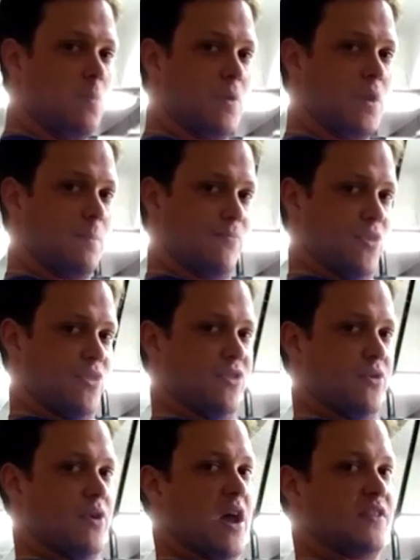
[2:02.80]
open up the
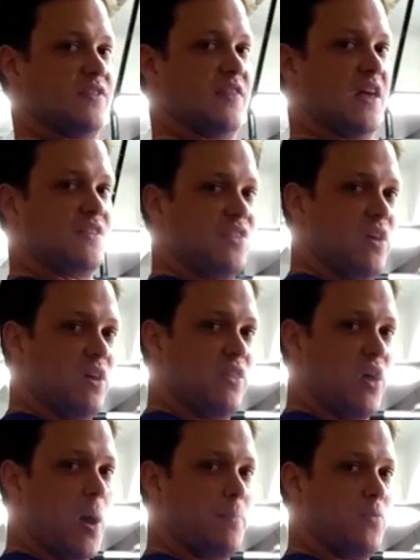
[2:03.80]
thorax. So that's the
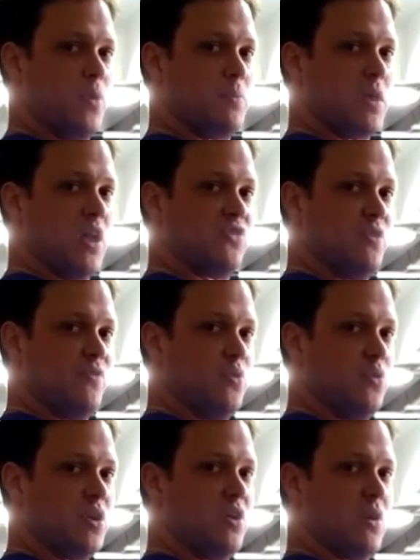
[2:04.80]
upper rib cage. So if
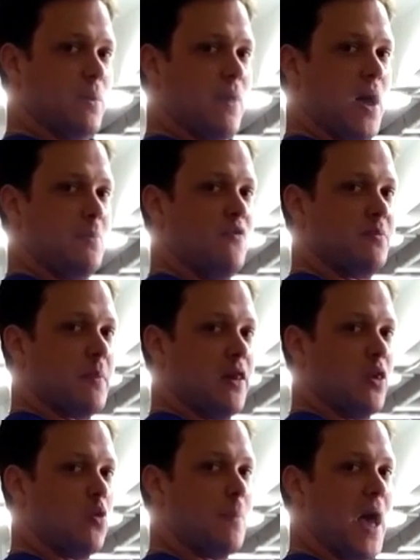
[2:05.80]
you look here, I'm not moving my
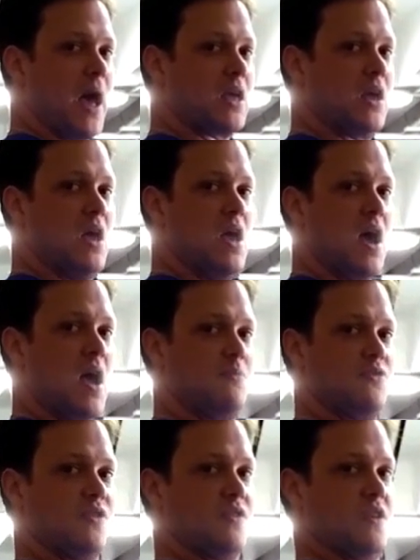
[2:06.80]
lower back,
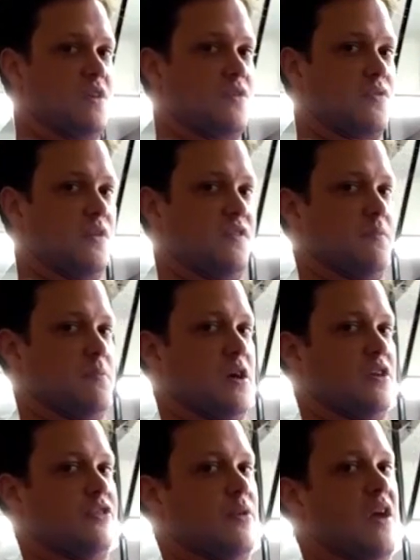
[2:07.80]
I'm just increasing
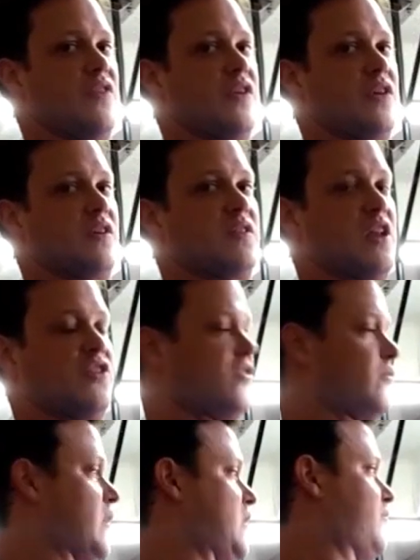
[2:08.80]
my thoracic
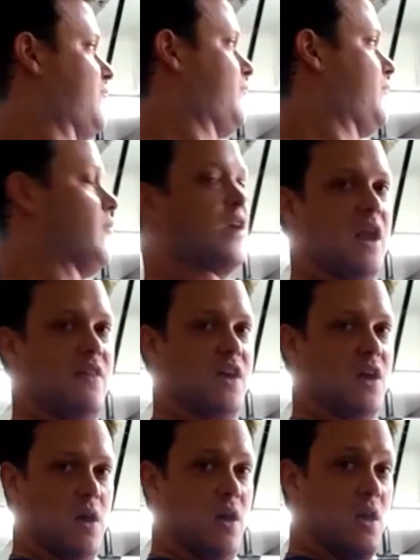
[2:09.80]
extension right in through here,
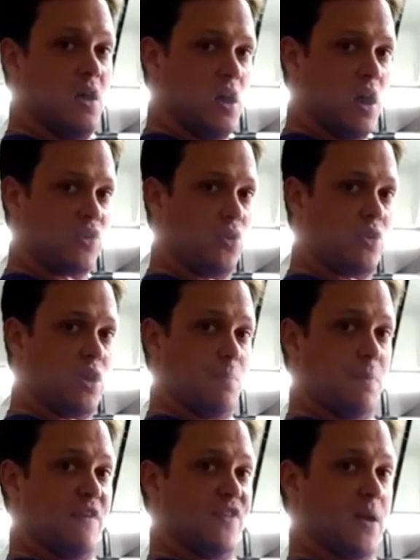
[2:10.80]
kind of like a turkey
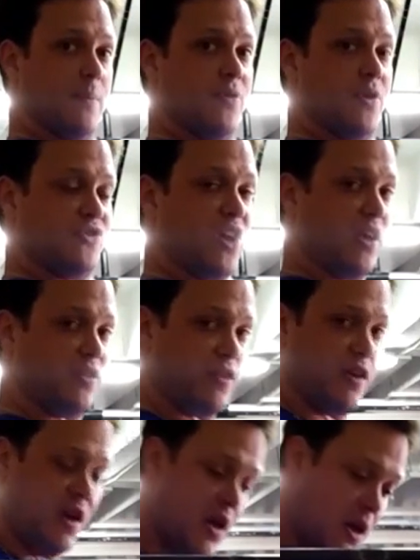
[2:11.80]
puffing up their chest.